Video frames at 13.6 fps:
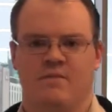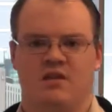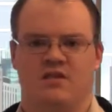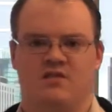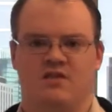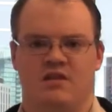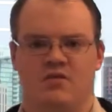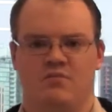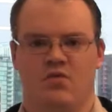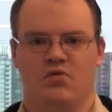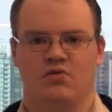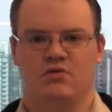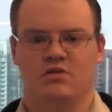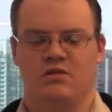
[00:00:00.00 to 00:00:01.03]
that the
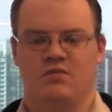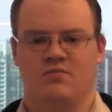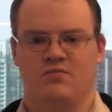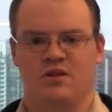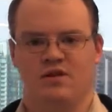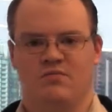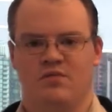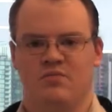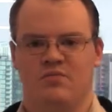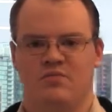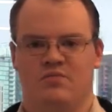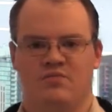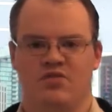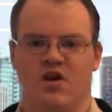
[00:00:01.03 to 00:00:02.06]
Maunder minimum
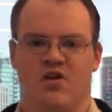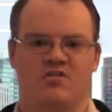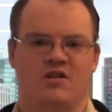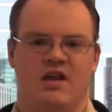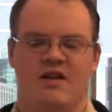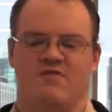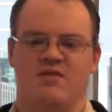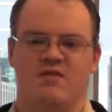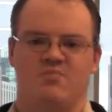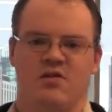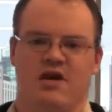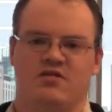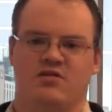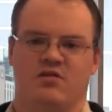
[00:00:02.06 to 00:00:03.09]
would only have an
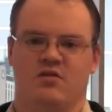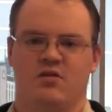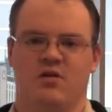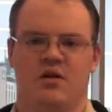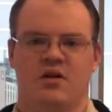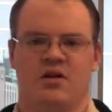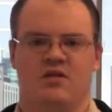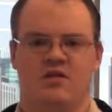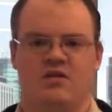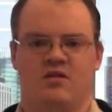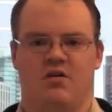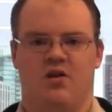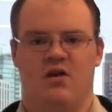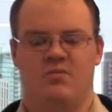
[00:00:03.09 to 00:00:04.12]
impact on the
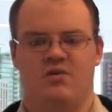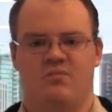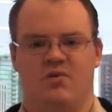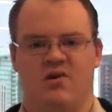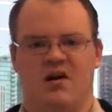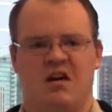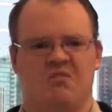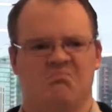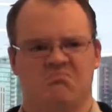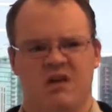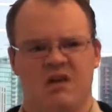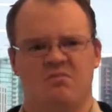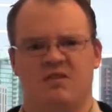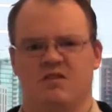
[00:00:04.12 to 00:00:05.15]
climate by
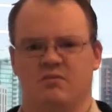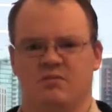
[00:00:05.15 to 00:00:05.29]
maybe